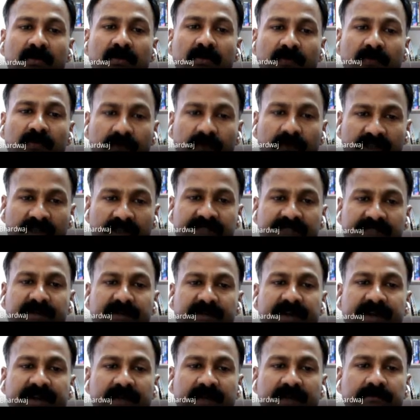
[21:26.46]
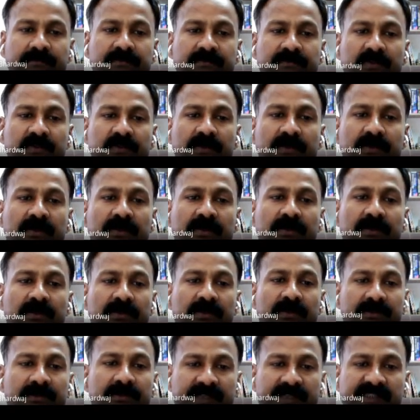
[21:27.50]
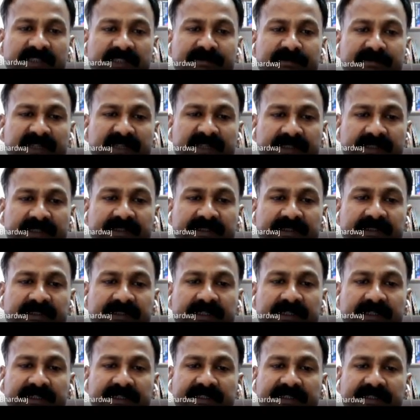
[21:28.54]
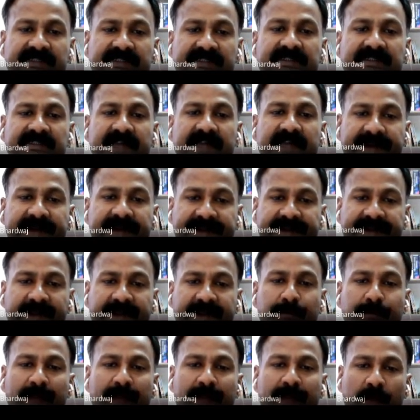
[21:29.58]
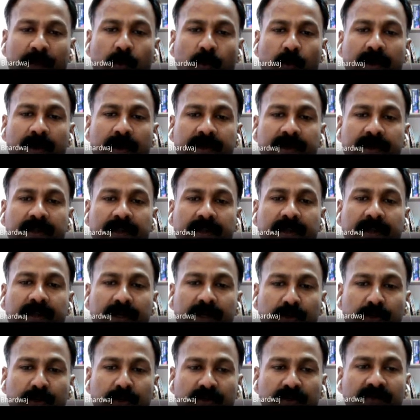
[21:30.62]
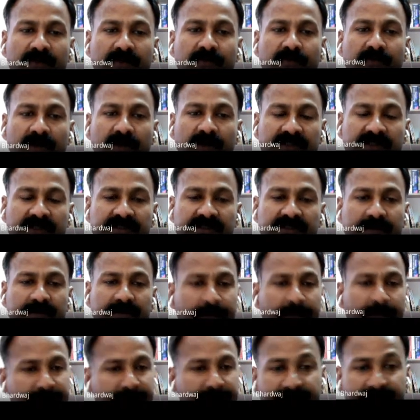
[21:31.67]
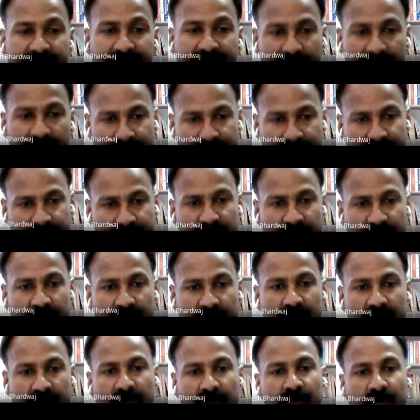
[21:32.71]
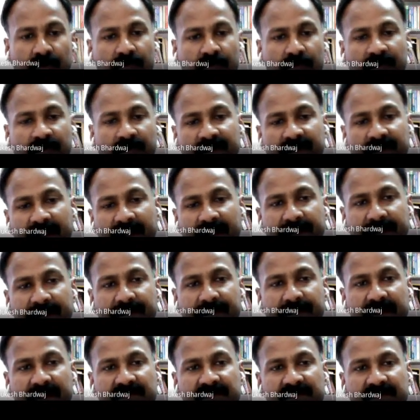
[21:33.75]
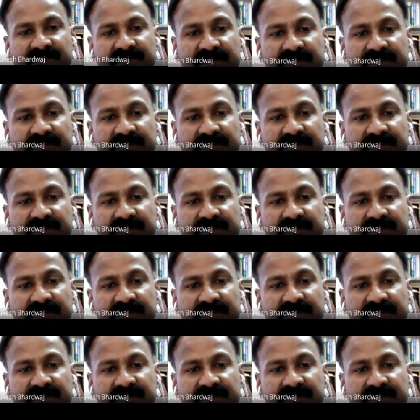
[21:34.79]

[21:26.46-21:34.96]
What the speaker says: first medium. This means it is directed backward into the first medium. For light waves